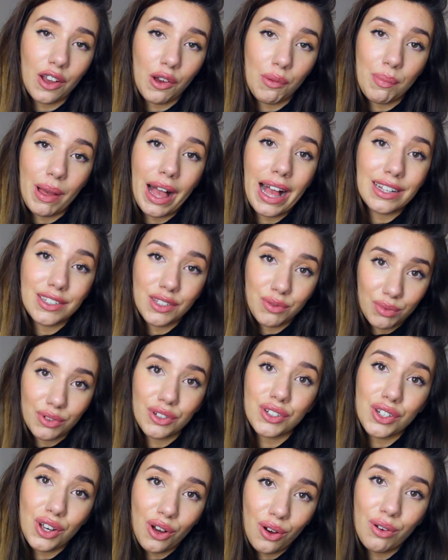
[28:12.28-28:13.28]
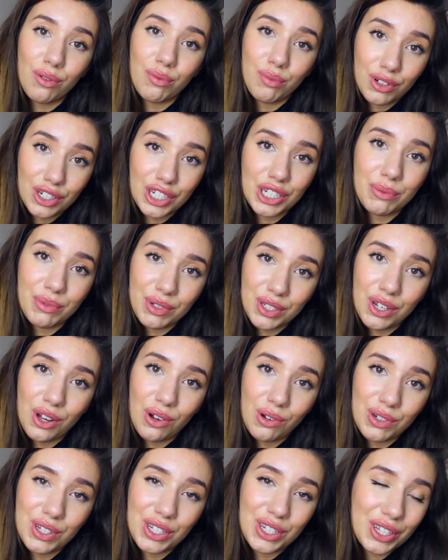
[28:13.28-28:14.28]
compared to what she was
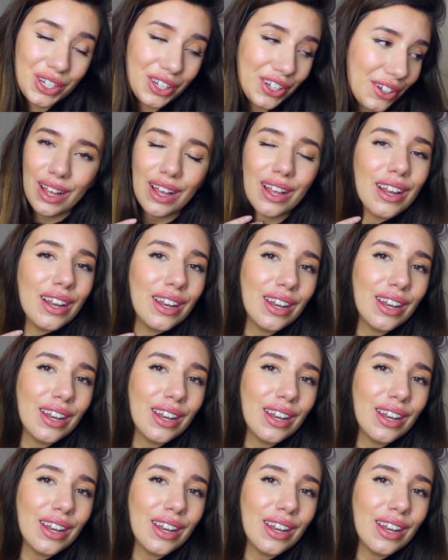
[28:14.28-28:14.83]
told to do.